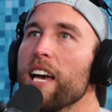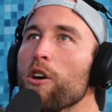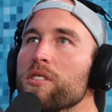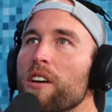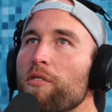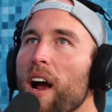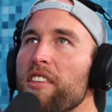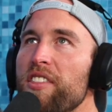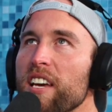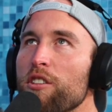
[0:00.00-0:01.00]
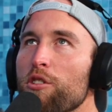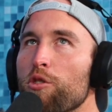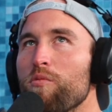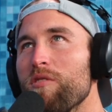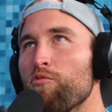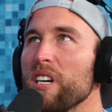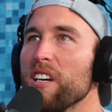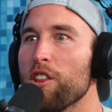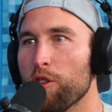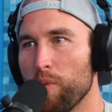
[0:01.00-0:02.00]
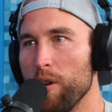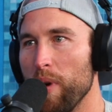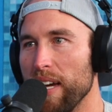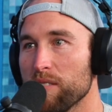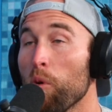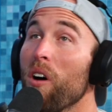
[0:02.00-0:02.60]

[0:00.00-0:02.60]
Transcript: It goes on for, I think, really 3 weeks.